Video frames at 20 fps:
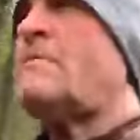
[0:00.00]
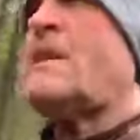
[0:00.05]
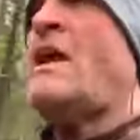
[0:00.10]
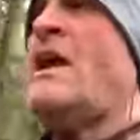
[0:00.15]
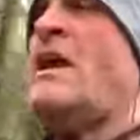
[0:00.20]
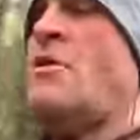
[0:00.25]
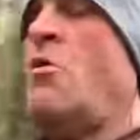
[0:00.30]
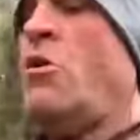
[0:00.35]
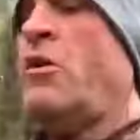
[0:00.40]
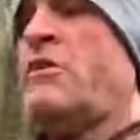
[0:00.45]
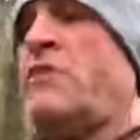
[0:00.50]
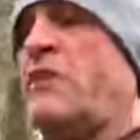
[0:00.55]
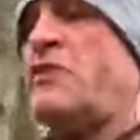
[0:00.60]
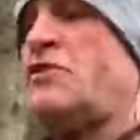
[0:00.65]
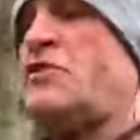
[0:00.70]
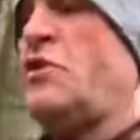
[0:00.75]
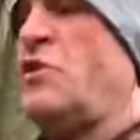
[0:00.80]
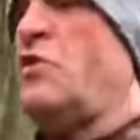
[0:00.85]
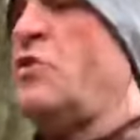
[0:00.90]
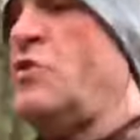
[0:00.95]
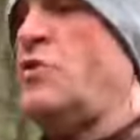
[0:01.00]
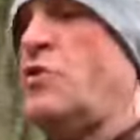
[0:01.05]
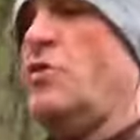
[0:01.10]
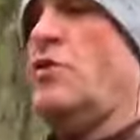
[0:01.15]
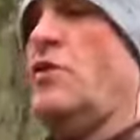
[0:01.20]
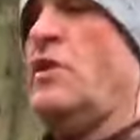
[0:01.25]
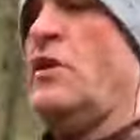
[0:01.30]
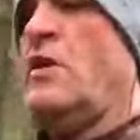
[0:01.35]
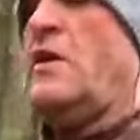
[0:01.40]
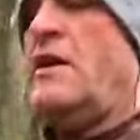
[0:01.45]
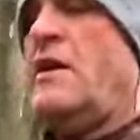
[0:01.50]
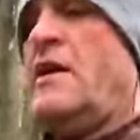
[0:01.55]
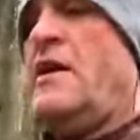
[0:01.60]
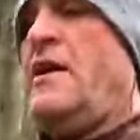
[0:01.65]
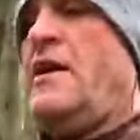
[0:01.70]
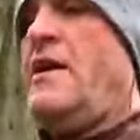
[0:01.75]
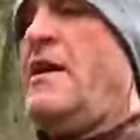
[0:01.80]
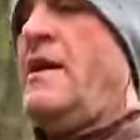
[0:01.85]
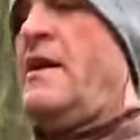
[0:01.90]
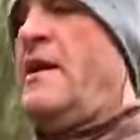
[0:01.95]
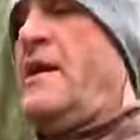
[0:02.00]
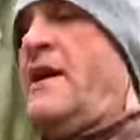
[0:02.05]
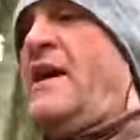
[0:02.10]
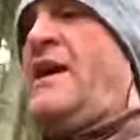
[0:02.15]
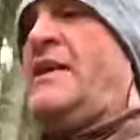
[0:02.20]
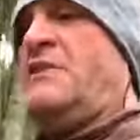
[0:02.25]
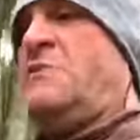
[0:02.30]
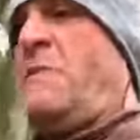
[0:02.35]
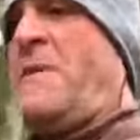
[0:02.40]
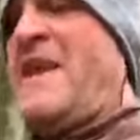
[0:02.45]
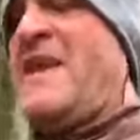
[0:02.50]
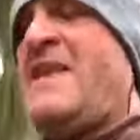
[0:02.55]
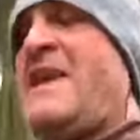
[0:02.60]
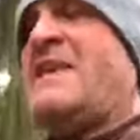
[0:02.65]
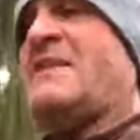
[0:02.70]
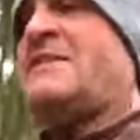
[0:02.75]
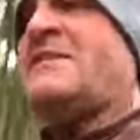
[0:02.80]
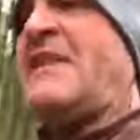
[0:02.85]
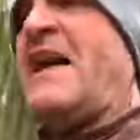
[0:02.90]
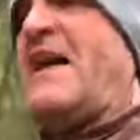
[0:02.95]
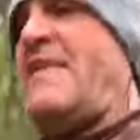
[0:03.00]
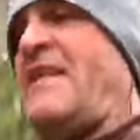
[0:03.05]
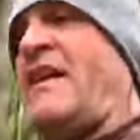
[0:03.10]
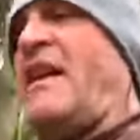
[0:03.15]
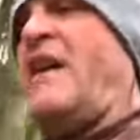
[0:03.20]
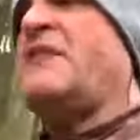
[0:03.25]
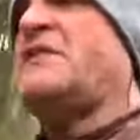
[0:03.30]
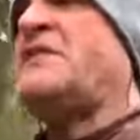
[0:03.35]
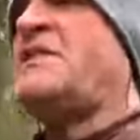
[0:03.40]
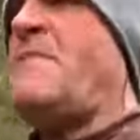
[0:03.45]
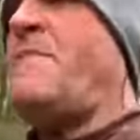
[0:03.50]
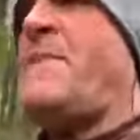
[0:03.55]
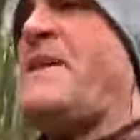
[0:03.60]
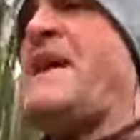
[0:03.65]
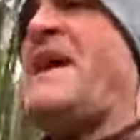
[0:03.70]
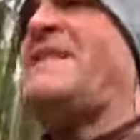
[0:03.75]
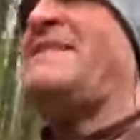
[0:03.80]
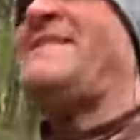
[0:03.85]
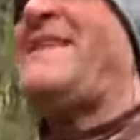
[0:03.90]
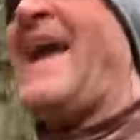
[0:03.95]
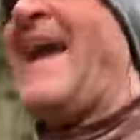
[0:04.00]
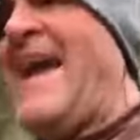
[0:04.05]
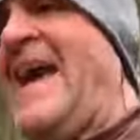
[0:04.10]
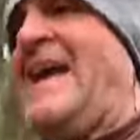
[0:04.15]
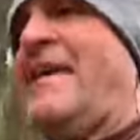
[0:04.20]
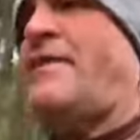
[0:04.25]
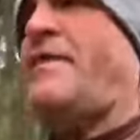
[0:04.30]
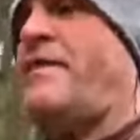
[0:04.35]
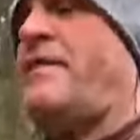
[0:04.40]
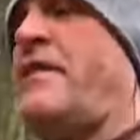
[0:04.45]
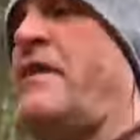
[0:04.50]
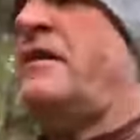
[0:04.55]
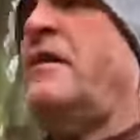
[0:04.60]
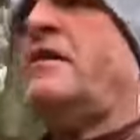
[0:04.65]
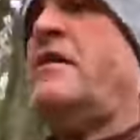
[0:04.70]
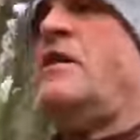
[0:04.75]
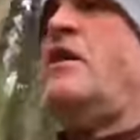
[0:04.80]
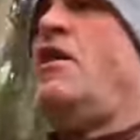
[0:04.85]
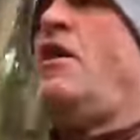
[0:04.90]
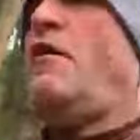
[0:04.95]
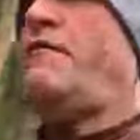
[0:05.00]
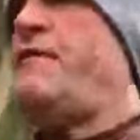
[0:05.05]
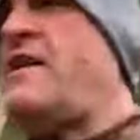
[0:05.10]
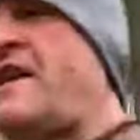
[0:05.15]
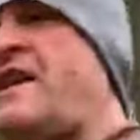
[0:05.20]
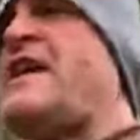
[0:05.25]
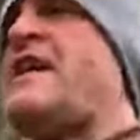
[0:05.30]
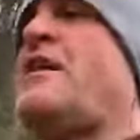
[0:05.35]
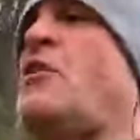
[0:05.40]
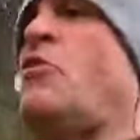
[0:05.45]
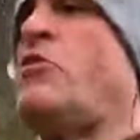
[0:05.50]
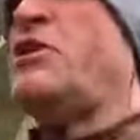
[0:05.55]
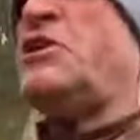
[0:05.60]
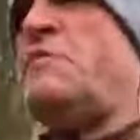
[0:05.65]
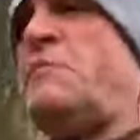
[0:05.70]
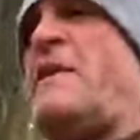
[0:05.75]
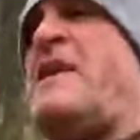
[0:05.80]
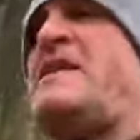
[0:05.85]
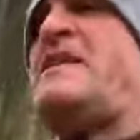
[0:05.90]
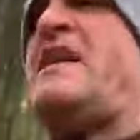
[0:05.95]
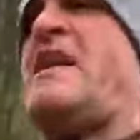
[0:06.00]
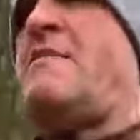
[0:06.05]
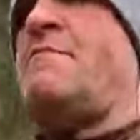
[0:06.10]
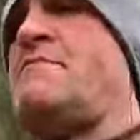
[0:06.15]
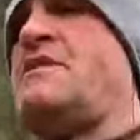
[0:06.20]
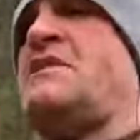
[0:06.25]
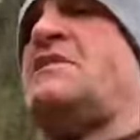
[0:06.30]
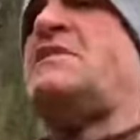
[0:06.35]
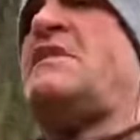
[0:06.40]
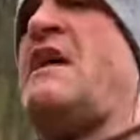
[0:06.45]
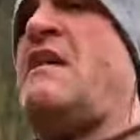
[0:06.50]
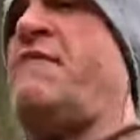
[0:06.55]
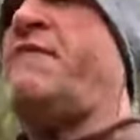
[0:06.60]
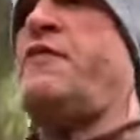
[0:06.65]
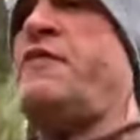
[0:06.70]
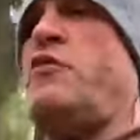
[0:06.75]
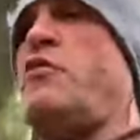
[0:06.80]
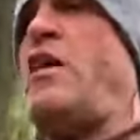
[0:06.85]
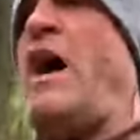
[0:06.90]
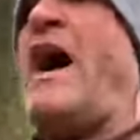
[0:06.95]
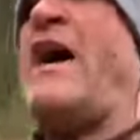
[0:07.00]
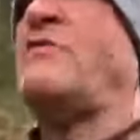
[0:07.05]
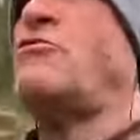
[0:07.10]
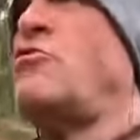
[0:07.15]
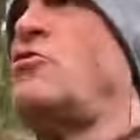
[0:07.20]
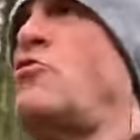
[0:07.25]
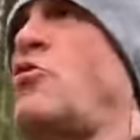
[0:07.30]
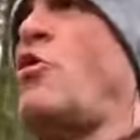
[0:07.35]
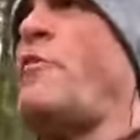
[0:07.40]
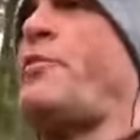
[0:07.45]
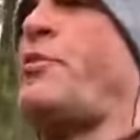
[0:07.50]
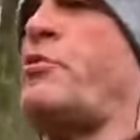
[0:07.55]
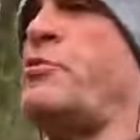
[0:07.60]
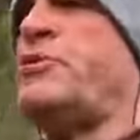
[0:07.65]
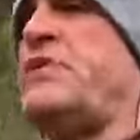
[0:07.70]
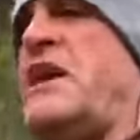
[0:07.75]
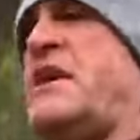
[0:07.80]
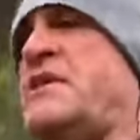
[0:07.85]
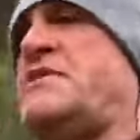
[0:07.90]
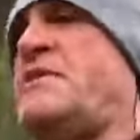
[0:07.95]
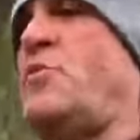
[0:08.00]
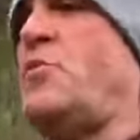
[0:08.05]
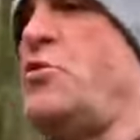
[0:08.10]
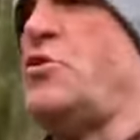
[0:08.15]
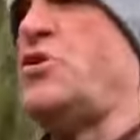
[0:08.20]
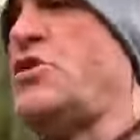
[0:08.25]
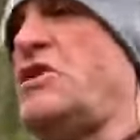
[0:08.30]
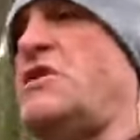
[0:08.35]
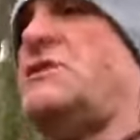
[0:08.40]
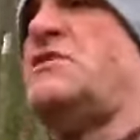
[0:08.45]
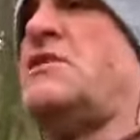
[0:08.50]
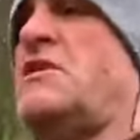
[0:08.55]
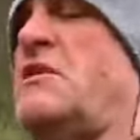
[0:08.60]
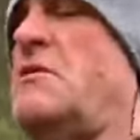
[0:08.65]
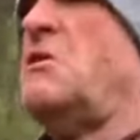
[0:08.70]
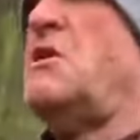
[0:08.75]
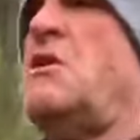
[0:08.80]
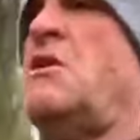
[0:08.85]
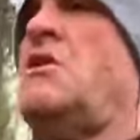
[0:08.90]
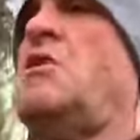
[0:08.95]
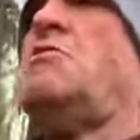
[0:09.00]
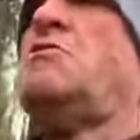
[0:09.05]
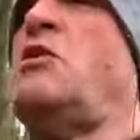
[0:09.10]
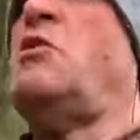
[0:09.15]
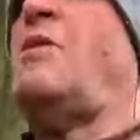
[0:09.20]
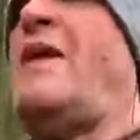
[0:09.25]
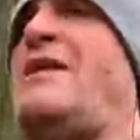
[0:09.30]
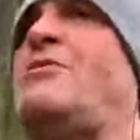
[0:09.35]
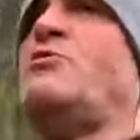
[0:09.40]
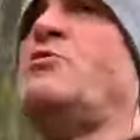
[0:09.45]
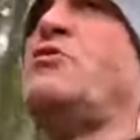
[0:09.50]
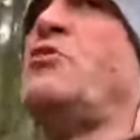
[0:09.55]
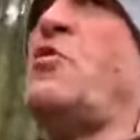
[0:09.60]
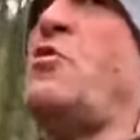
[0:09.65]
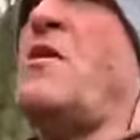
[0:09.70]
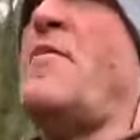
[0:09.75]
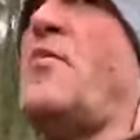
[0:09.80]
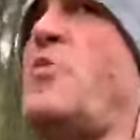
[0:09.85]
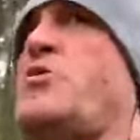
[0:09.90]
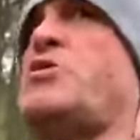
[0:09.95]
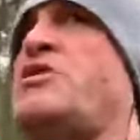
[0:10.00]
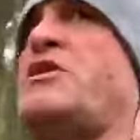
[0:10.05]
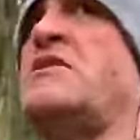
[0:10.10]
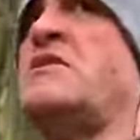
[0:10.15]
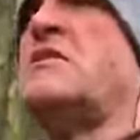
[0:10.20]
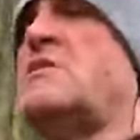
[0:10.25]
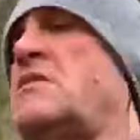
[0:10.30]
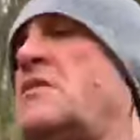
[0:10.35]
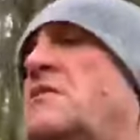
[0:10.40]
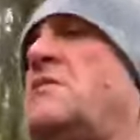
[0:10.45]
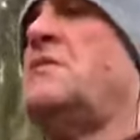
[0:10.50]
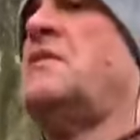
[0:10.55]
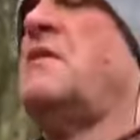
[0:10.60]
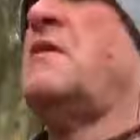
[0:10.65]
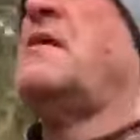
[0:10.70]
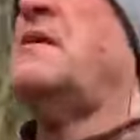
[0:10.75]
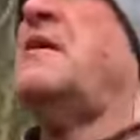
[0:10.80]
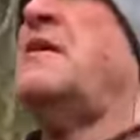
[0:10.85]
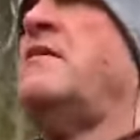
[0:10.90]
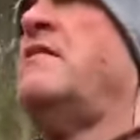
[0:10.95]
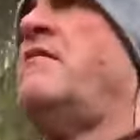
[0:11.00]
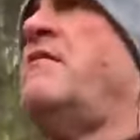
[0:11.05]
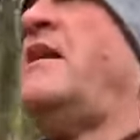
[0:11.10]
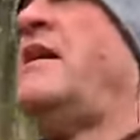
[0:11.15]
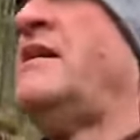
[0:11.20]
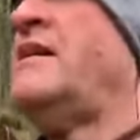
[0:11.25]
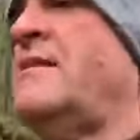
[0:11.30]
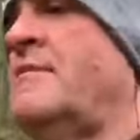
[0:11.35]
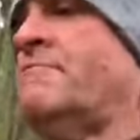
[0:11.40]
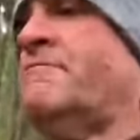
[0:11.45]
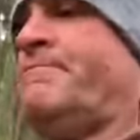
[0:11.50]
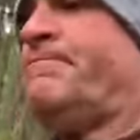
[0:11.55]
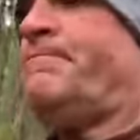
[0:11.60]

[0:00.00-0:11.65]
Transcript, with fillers: in order to experience that, there has to be a death of the ego that's been keeping you safe through. I do not process emotions. You know, I don't do emotions, right?